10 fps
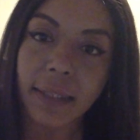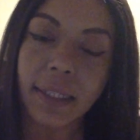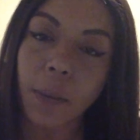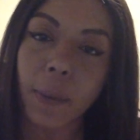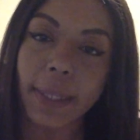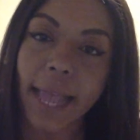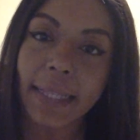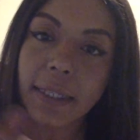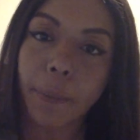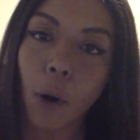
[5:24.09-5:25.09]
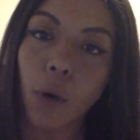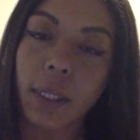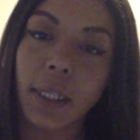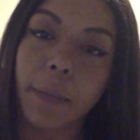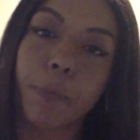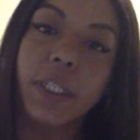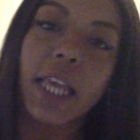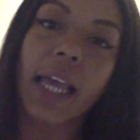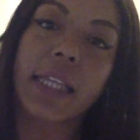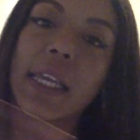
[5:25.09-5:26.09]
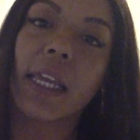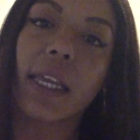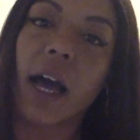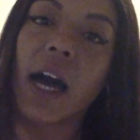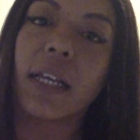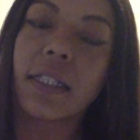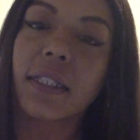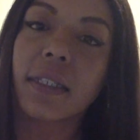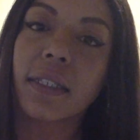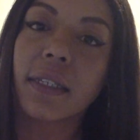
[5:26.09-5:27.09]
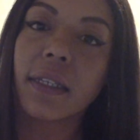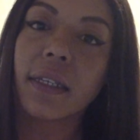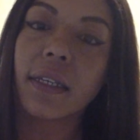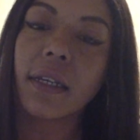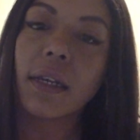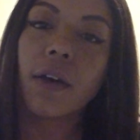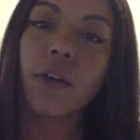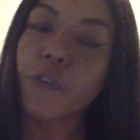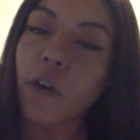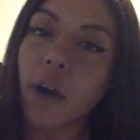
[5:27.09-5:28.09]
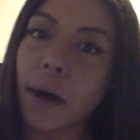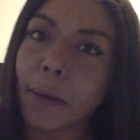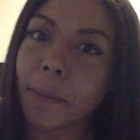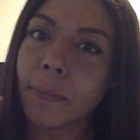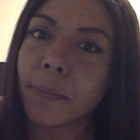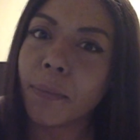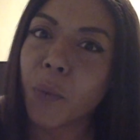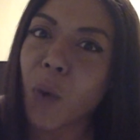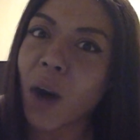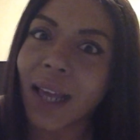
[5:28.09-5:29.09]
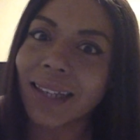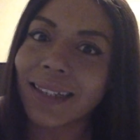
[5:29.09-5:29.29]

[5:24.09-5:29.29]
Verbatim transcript: someone that's supposedly protecting us from what?